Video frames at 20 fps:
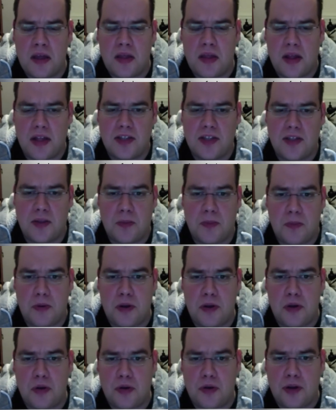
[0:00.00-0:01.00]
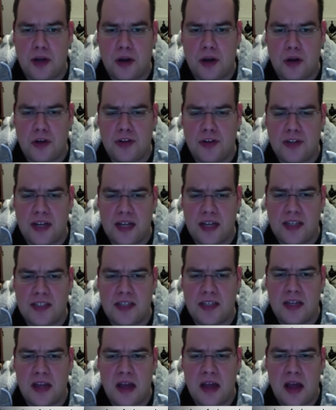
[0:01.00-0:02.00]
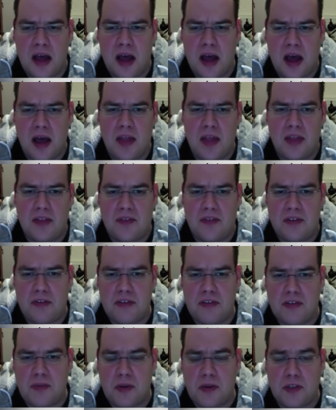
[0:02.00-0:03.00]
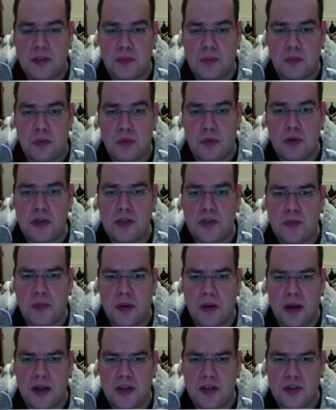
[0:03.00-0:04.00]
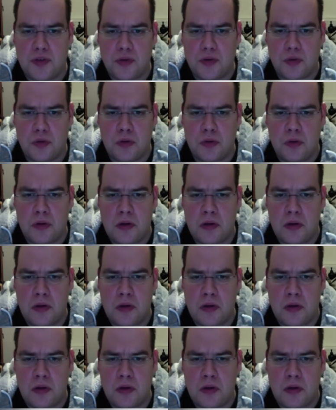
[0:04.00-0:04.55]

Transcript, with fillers: that's the pre-order contest and the very special bonus prize draw